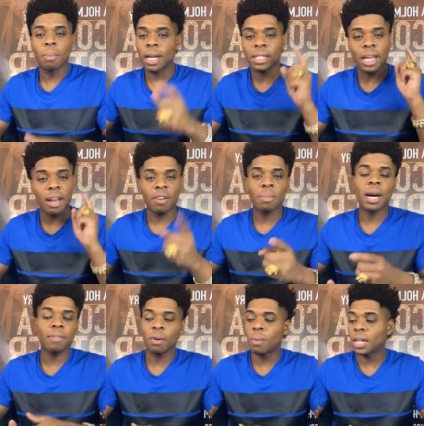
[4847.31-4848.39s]
Bless
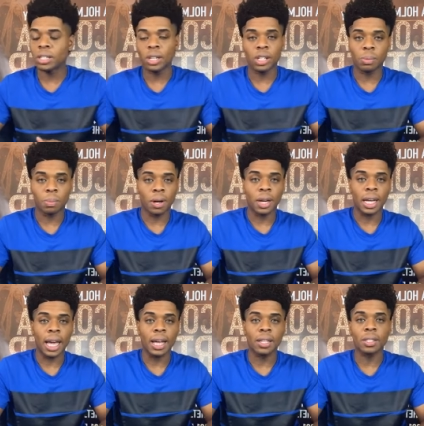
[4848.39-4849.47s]
everybody for watching this
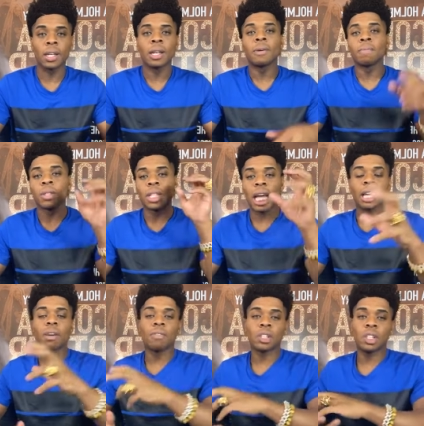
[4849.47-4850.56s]
broadcast.
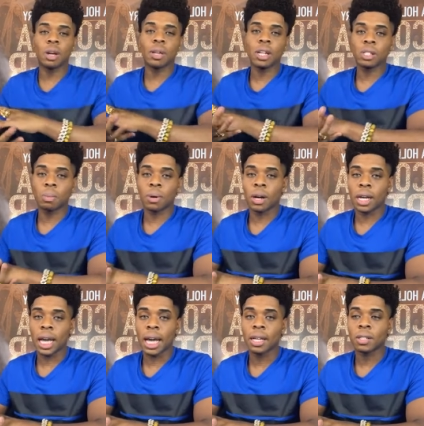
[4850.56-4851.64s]
Thank you for sharing this
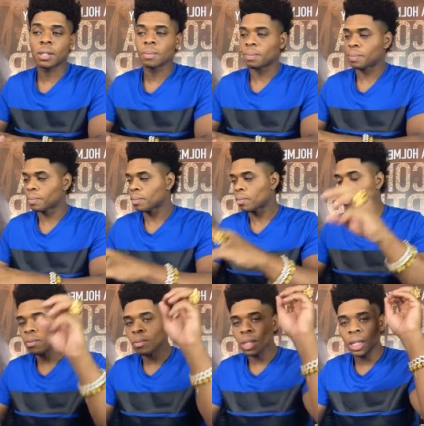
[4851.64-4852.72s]
broadcast.
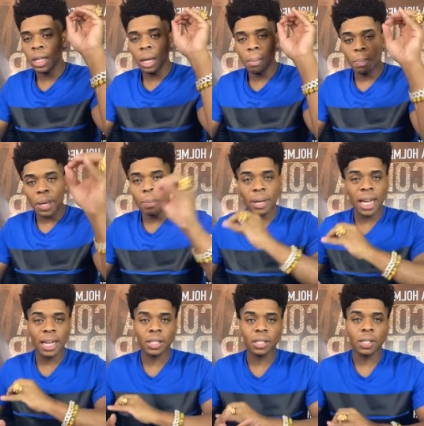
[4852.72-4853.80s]
Be
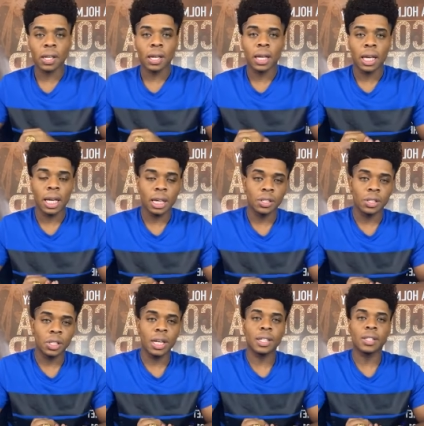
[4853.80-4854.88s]
blessed in
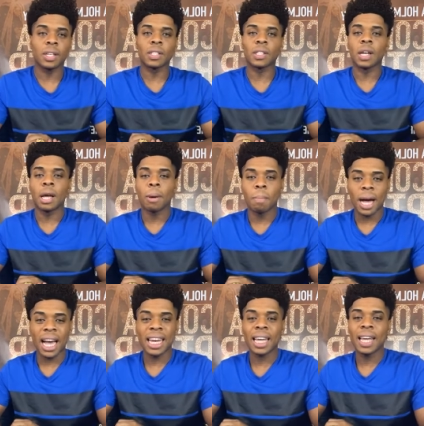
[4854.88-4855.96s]
Jesus'
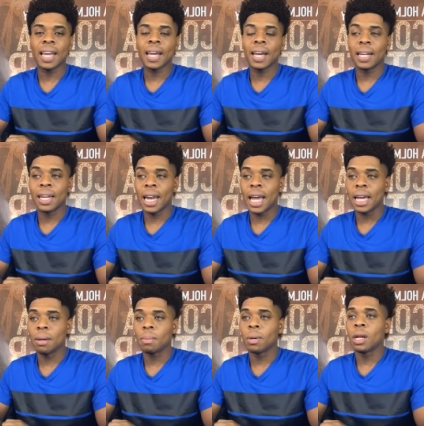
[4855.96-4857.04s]
mighty
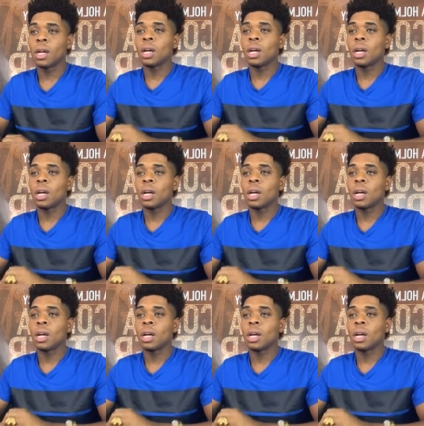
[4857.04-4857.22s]
name.